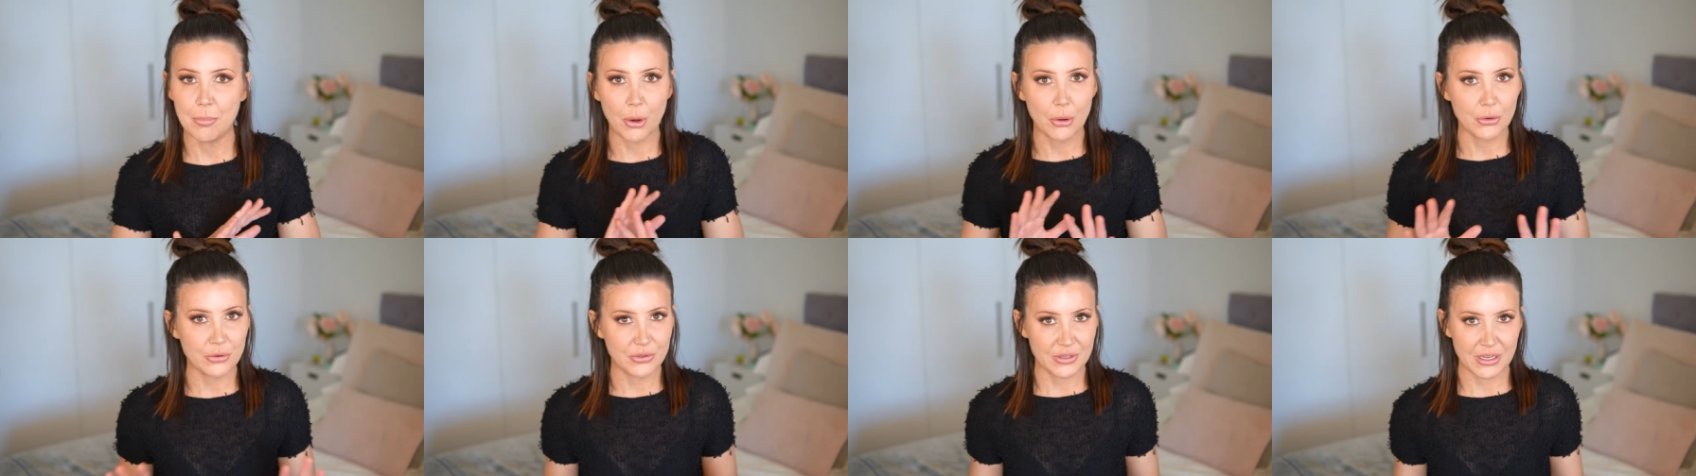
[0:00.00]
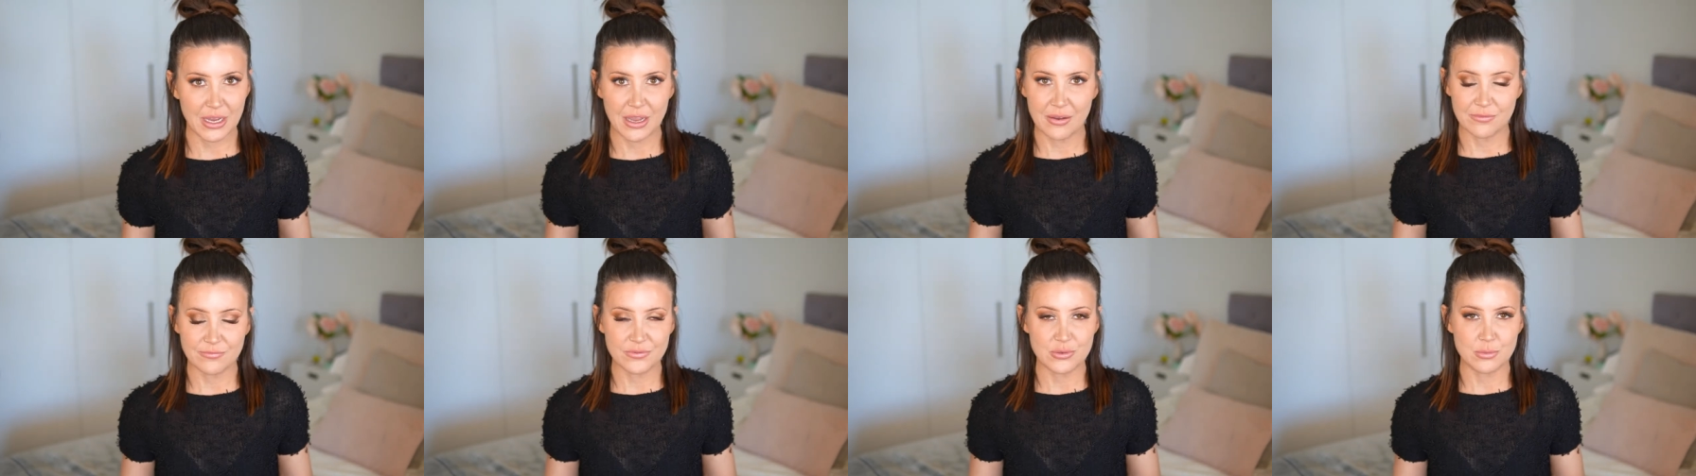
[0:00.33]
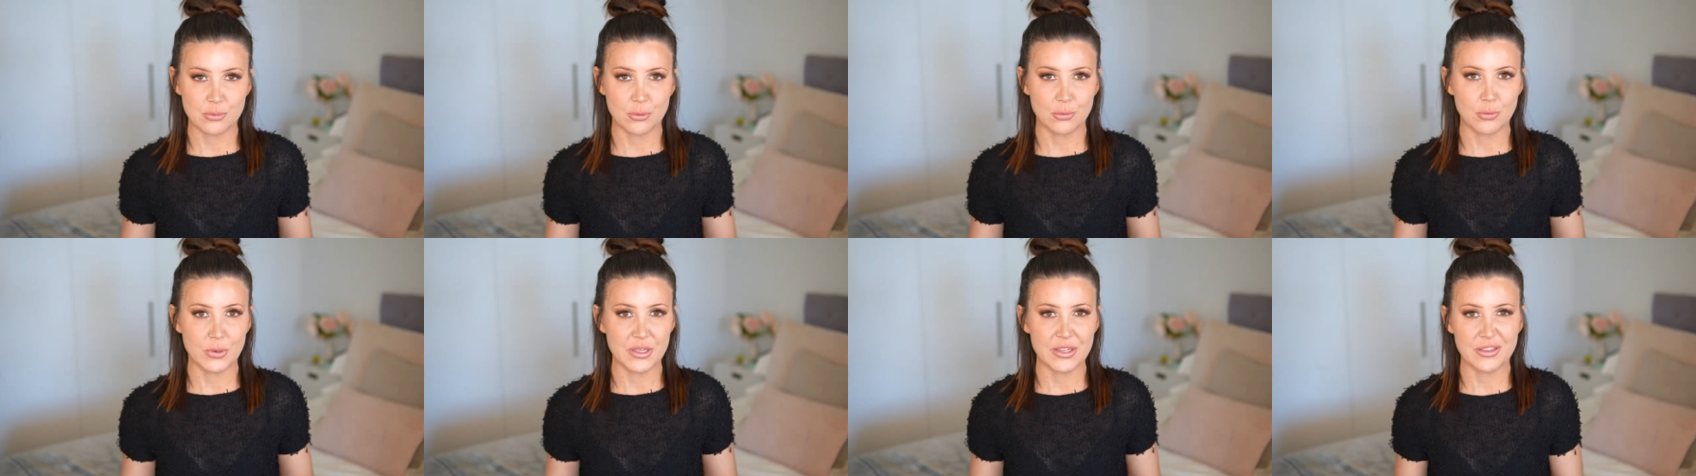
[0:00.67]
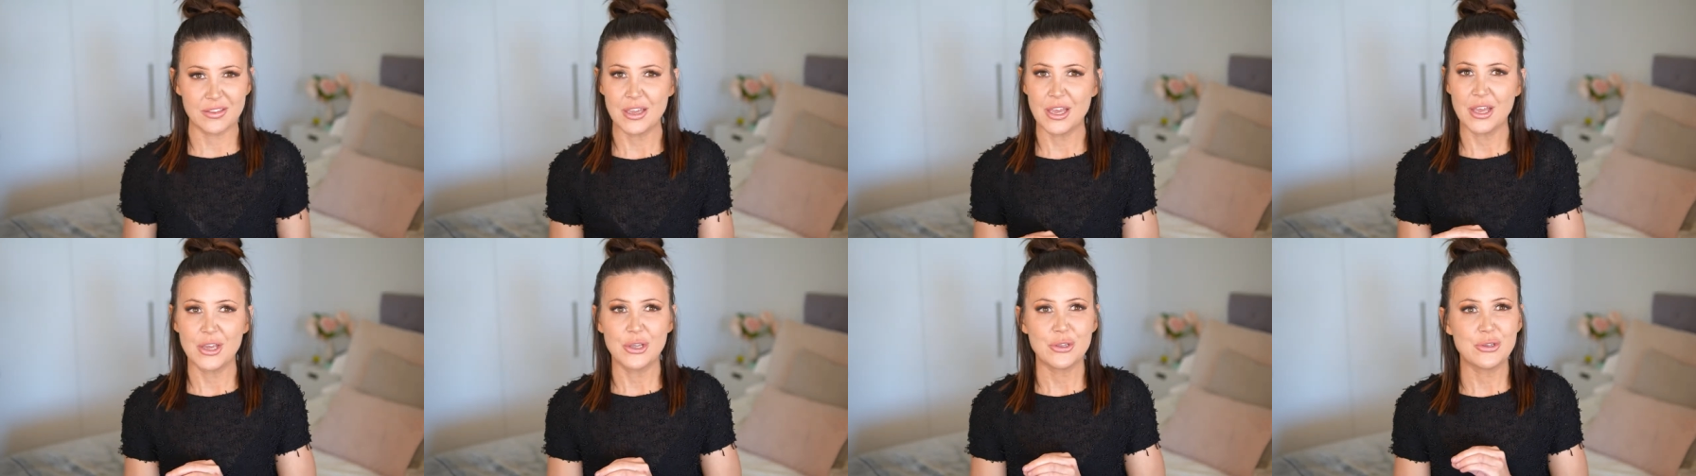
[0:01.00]
both comfortable
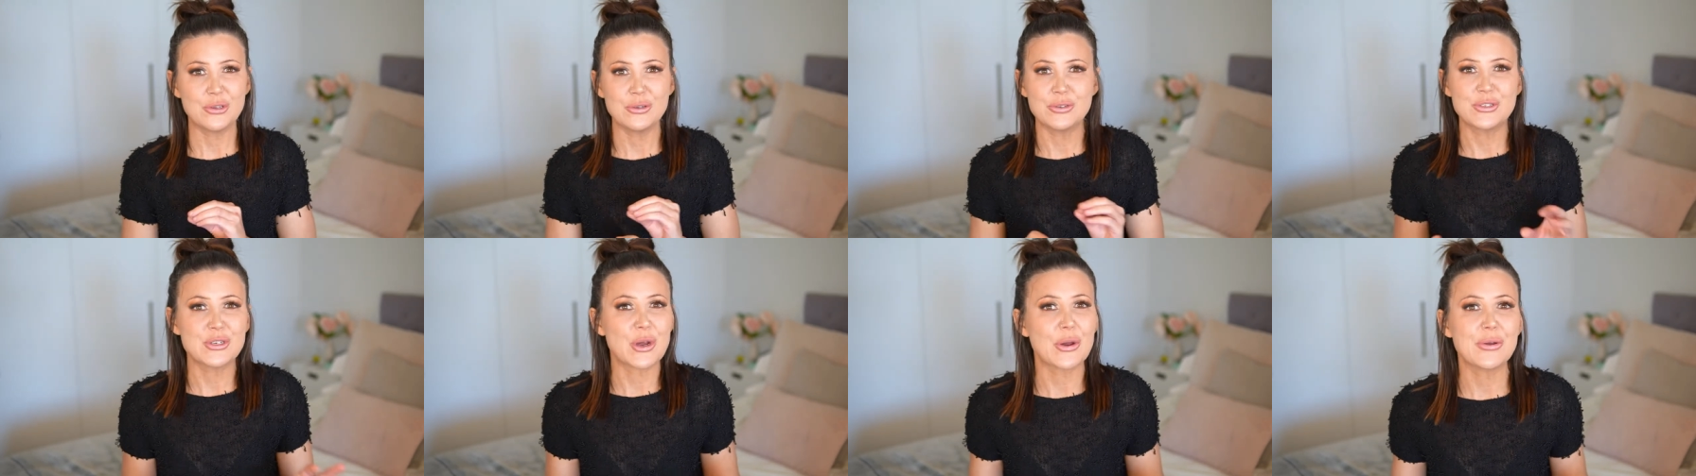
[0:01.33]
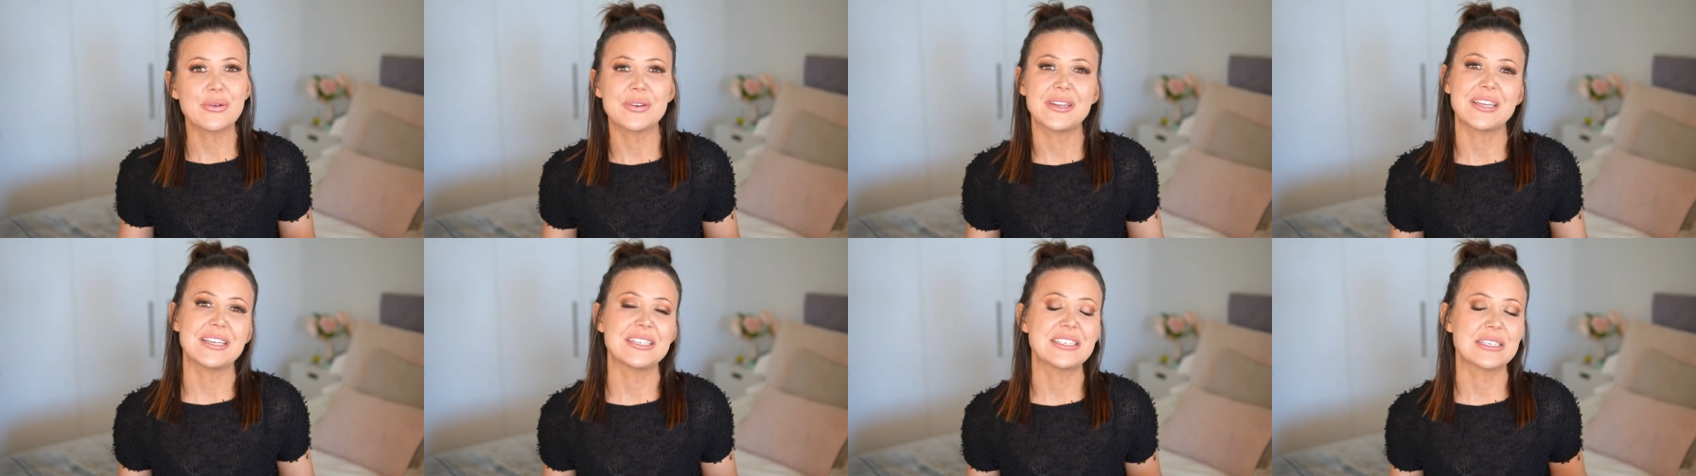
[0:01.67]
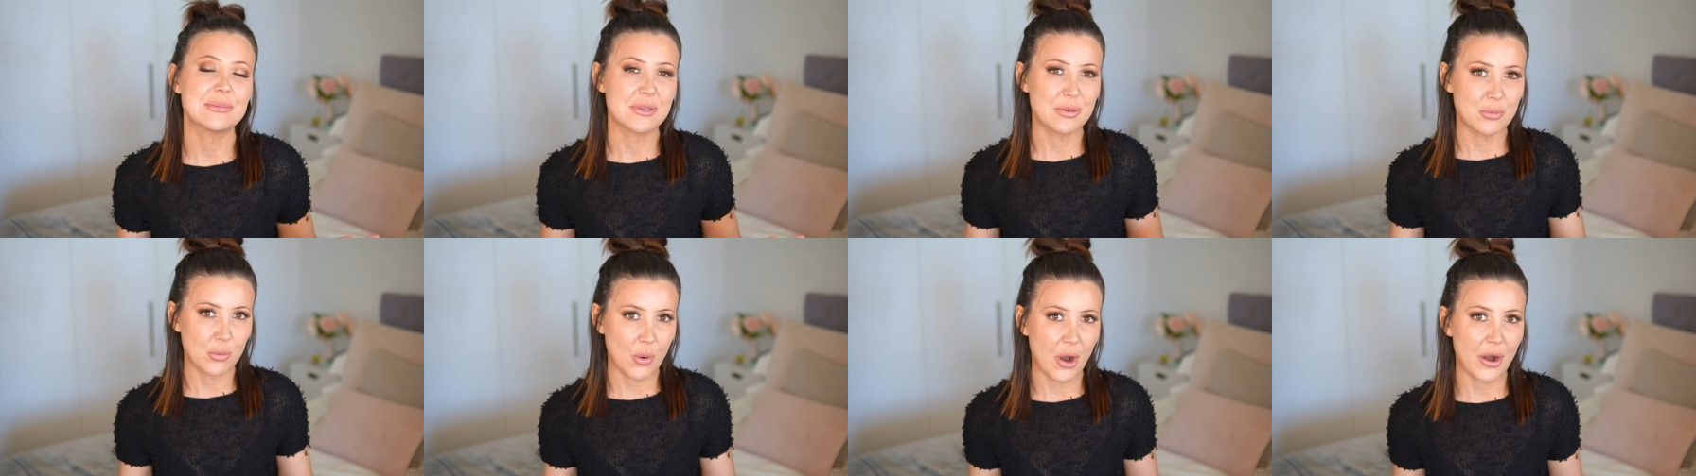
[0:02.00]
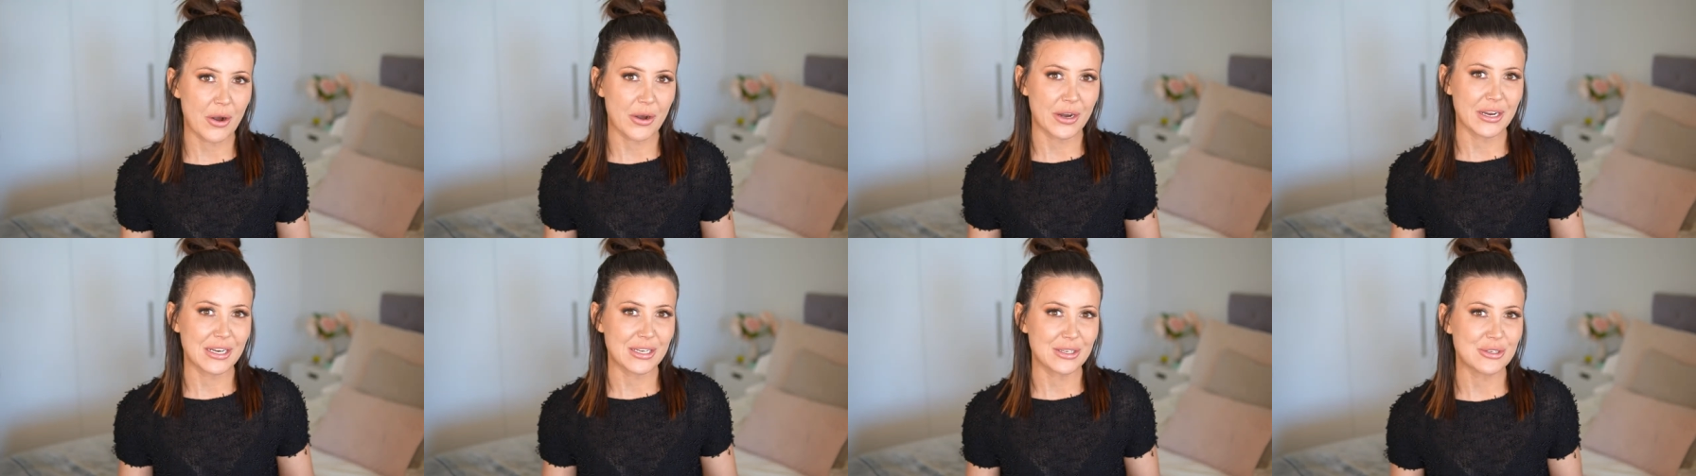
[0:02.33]
with, you don't need to be
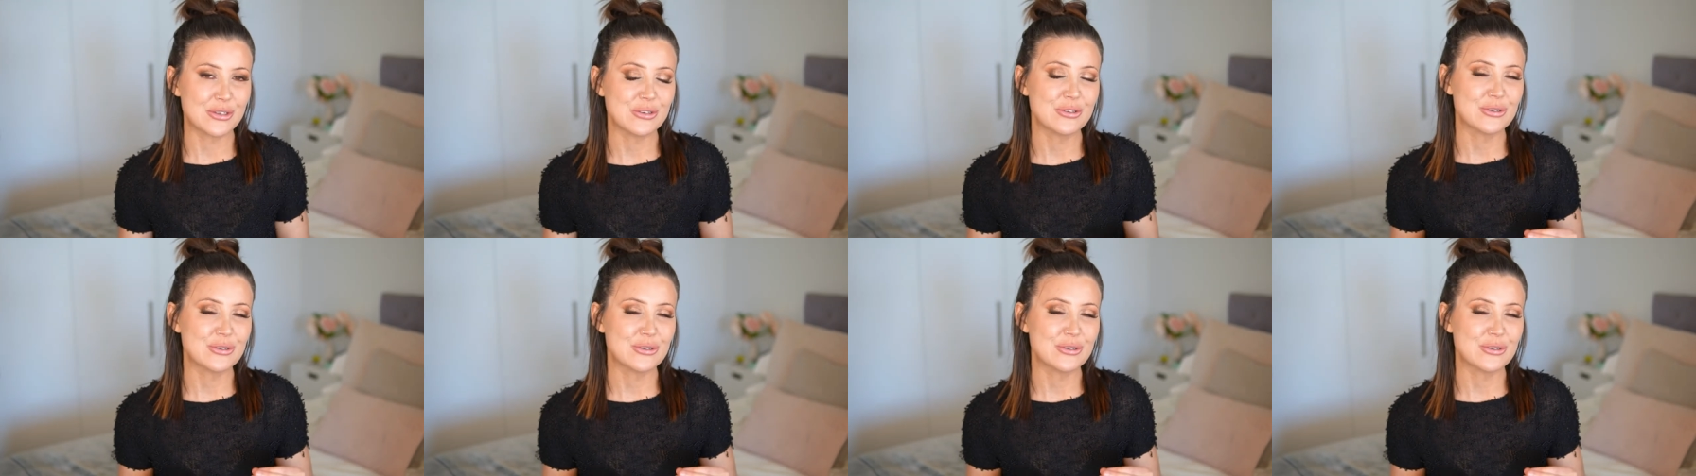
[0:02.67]
worried.